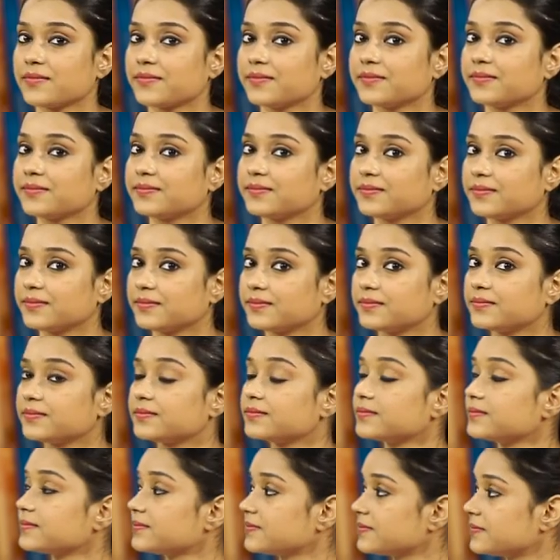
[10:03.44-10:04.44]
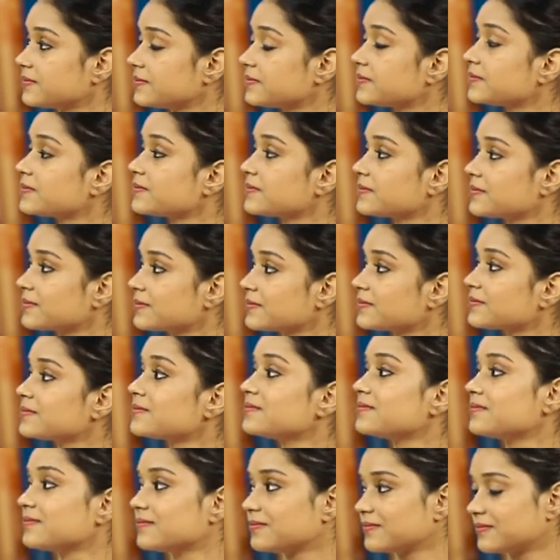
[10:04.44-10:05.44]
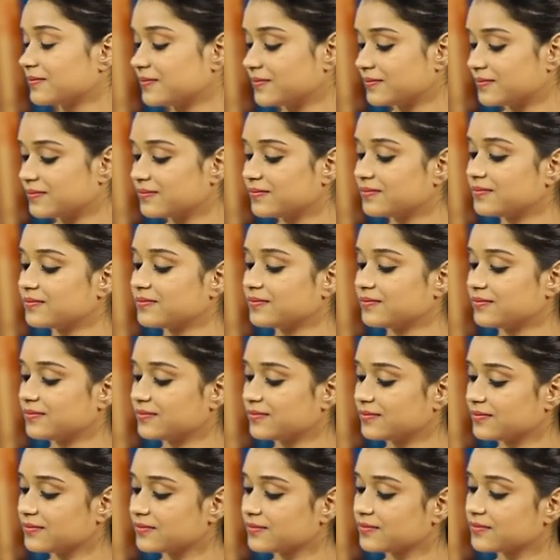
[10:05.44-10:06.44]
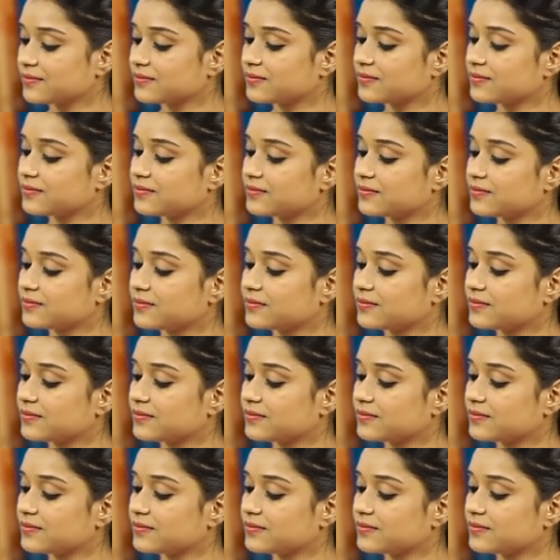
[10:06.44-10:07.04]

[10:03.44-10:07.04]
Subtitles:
No words are spoken by the person on screen.